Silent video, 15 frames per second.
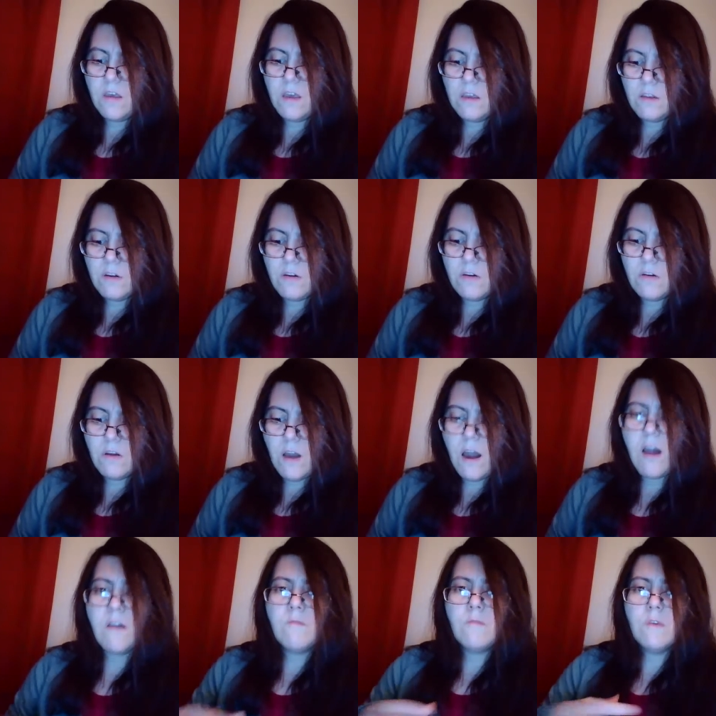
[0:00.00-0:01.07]
inner
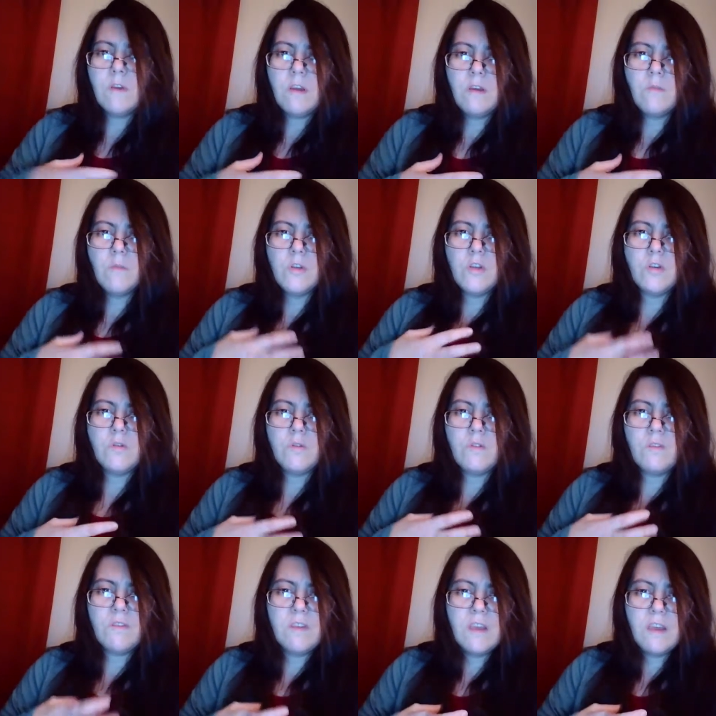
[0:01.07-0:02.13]
harmony which you
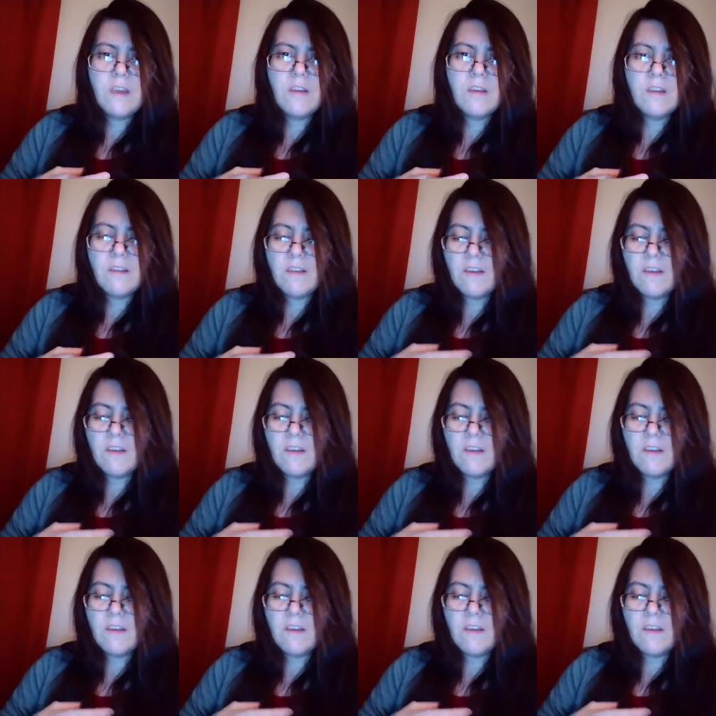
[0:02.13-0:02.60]
seek.